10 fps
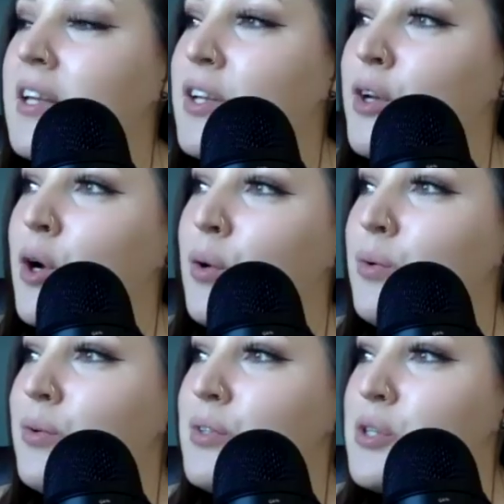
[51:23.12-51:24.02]

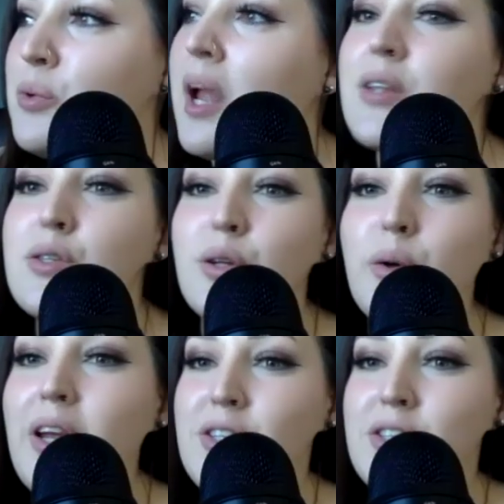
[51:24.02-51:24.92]
to answer the
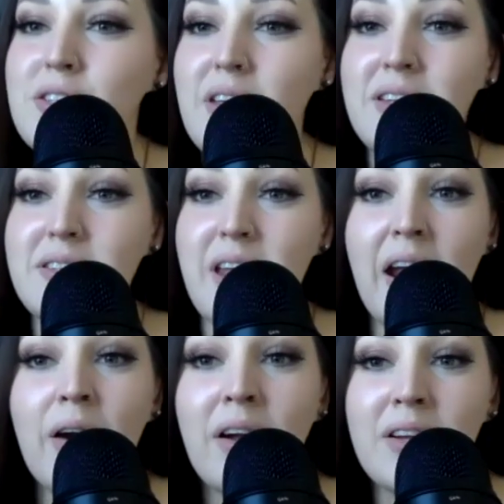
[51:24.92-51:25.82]
questions, is
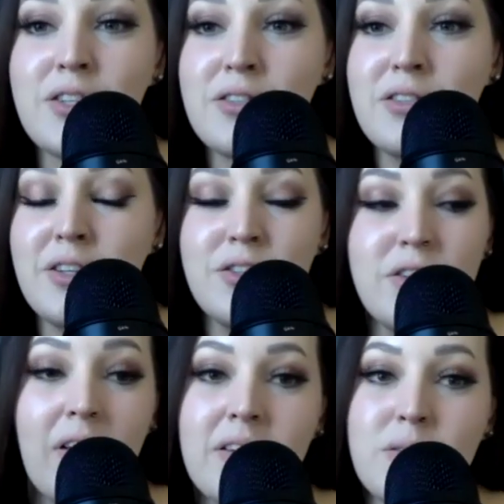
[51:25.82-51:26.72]
Hera just a
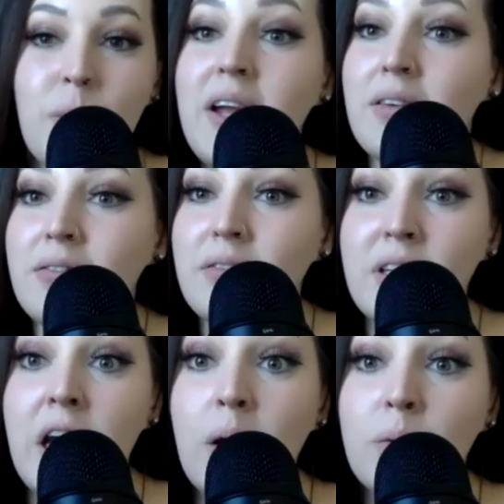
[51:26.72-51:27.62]
jealous wife?
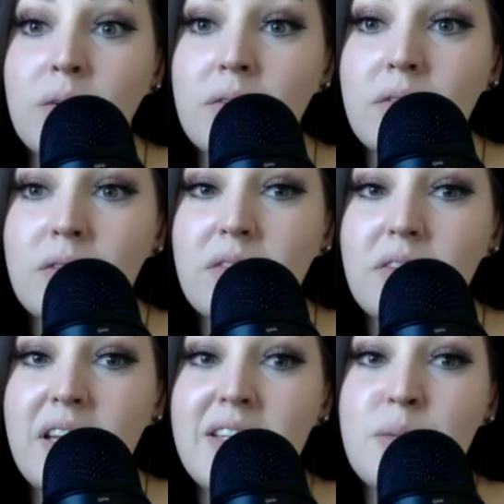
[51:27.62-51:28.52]
No.
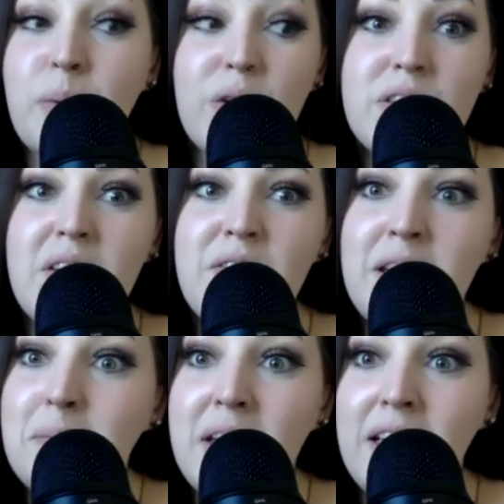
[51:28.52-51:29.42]
Is
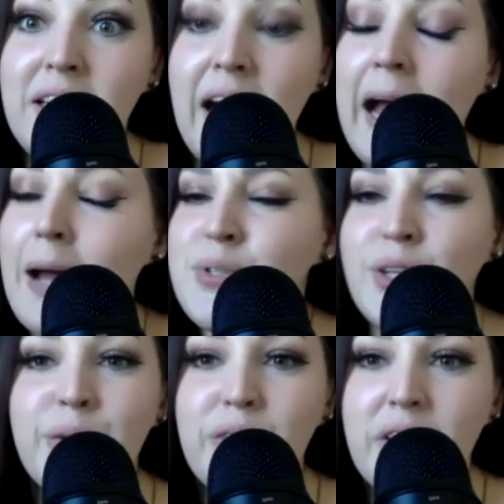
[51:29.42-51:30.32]
Persephone meek?
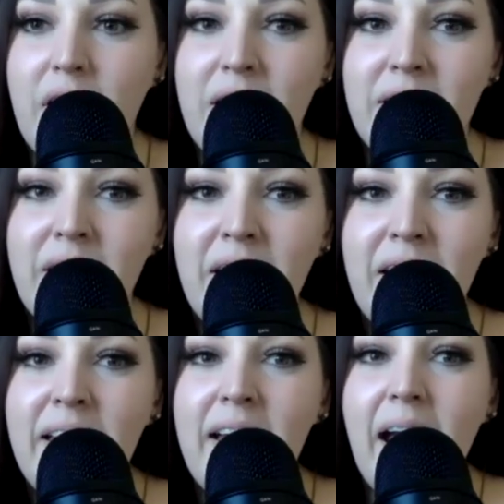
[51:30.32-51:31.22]
Absolutely not.
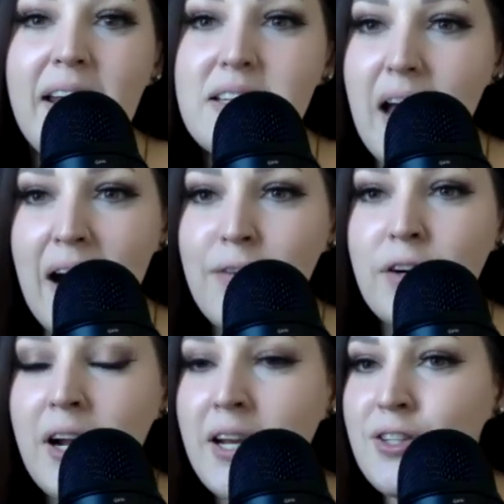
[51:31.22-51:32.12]
And is
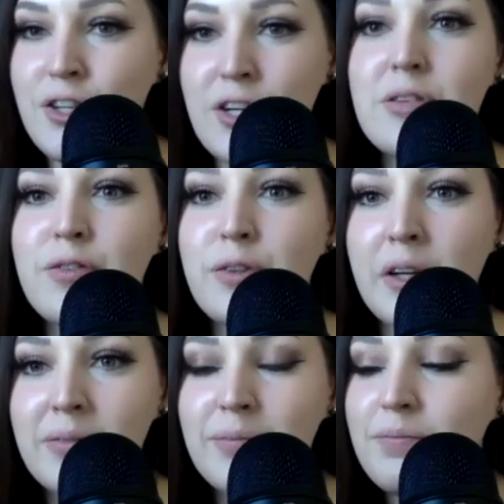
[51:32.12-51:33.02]
Aphrodite just a
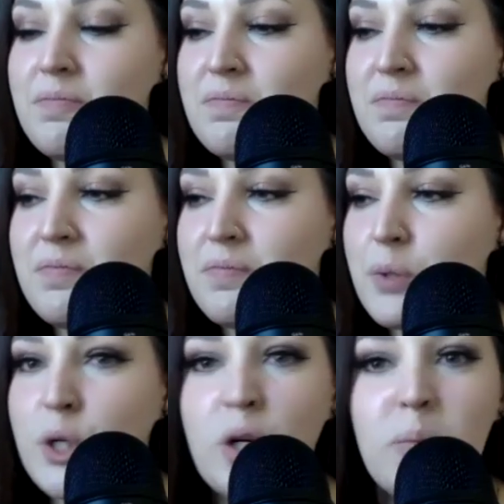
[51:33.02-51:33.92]
flirt?
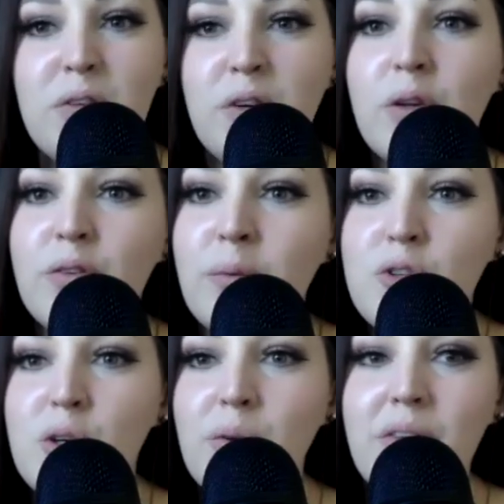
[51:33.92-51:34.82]
Couldn't be further from the
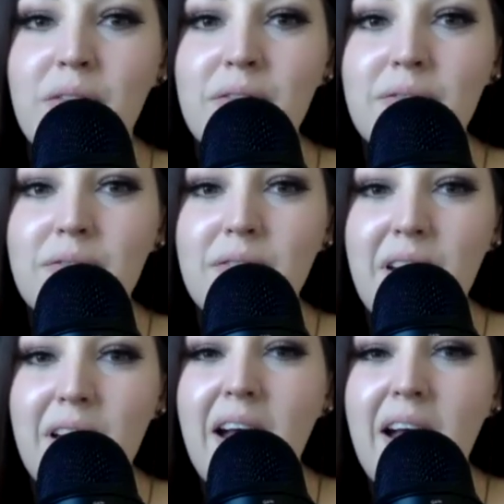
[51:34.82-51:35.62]
truth. And